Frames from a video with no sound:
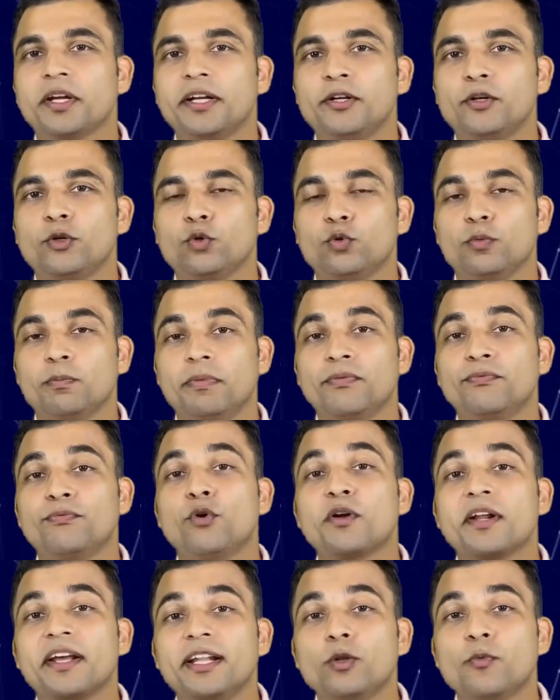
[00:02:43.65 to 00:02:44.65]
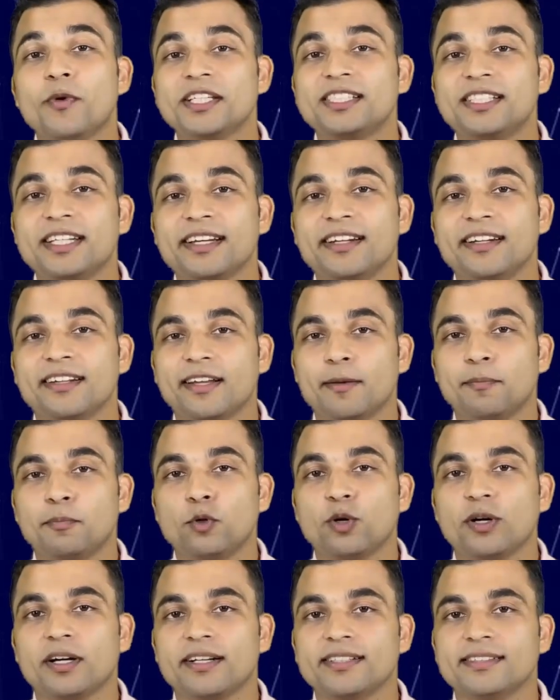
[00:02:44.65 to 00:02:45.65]
into before investing in
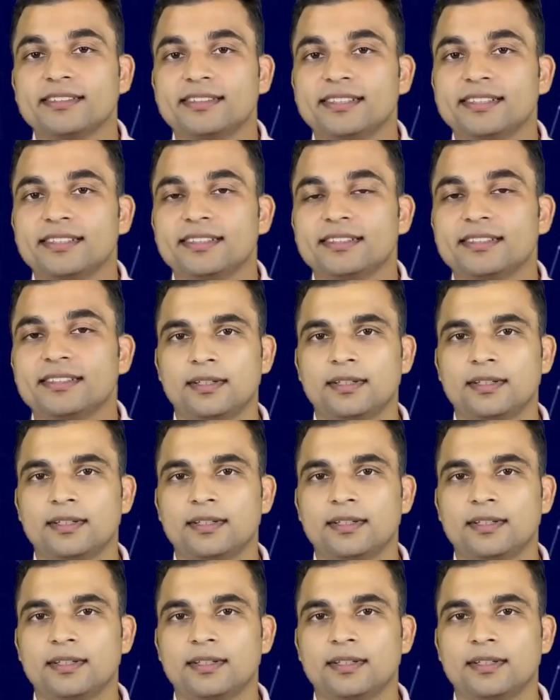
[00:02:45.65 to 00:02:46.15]
cryptocurrency?